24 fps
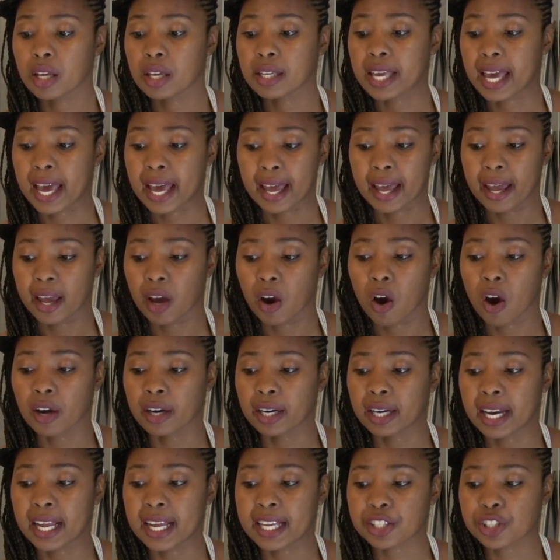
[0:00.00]
Yeah,
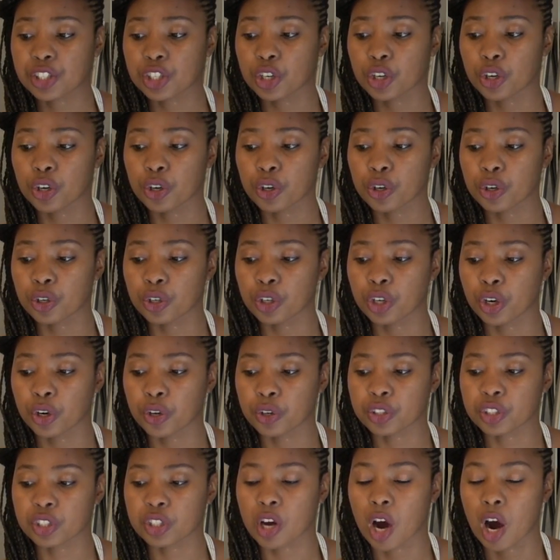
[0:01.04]
unless
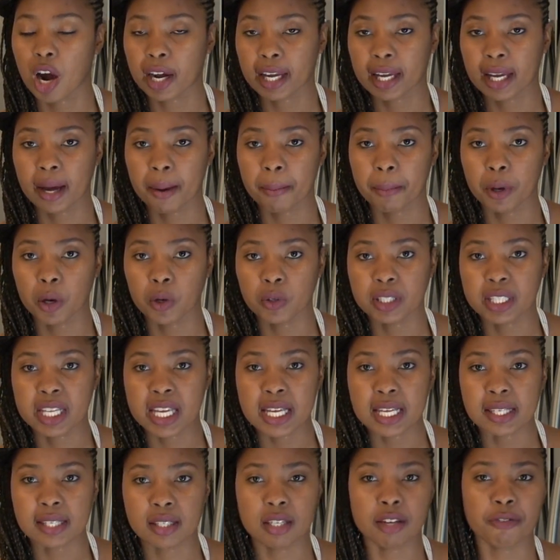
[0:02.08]
you're talking about
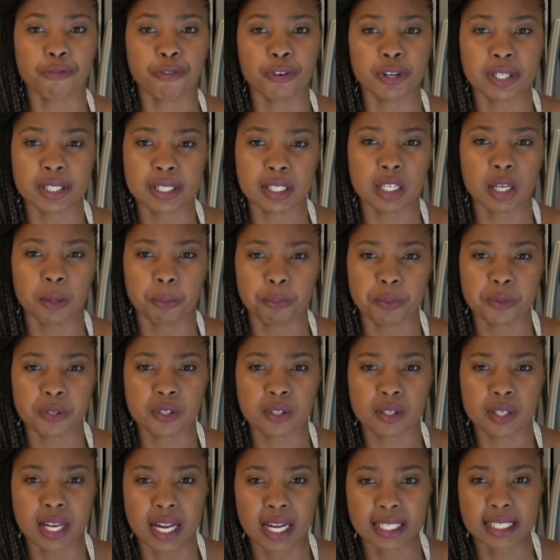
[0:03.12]
these different
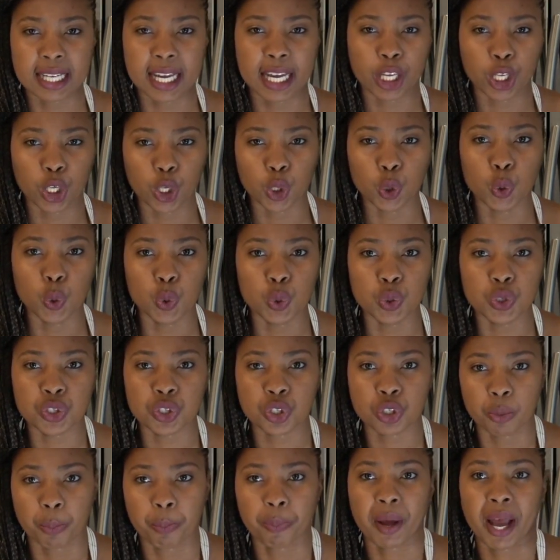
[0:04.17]
tips that I use
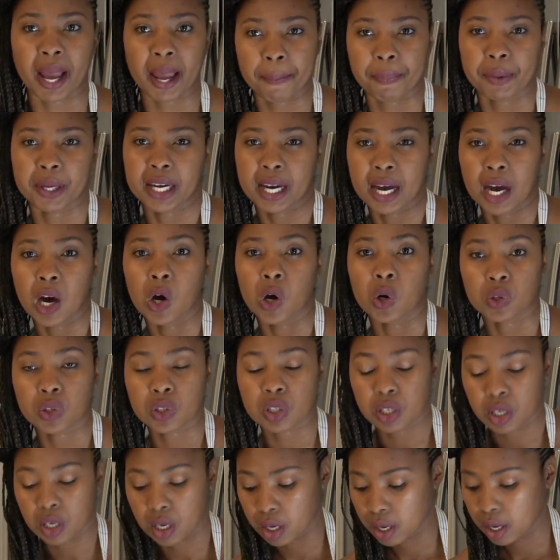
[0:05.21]
to pipe it out.
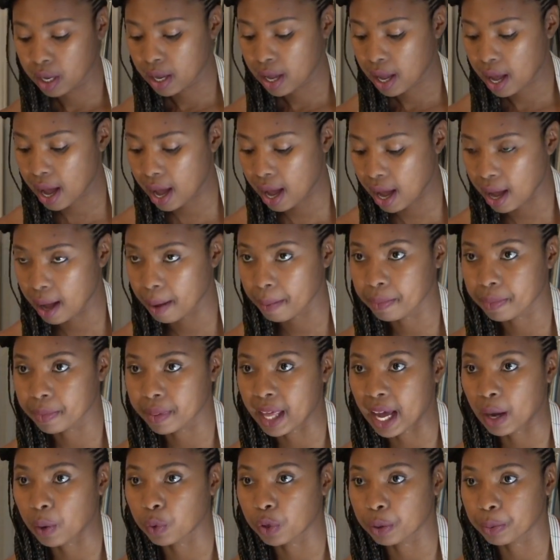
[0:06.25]

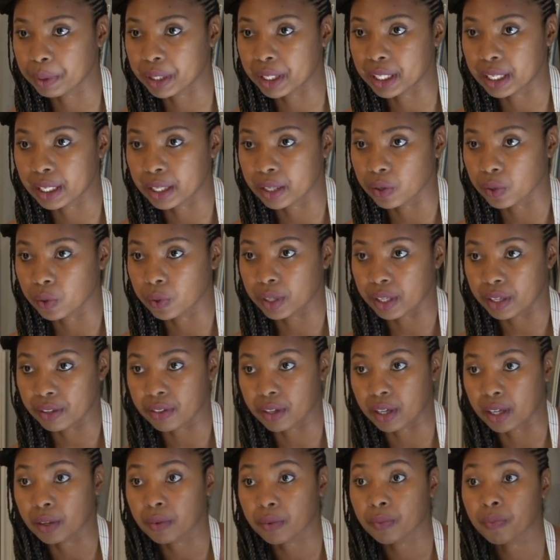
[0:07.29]
That would be the only
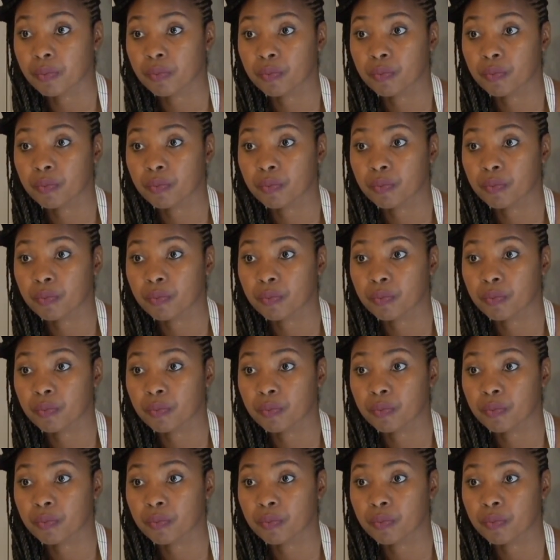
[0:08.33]
thing.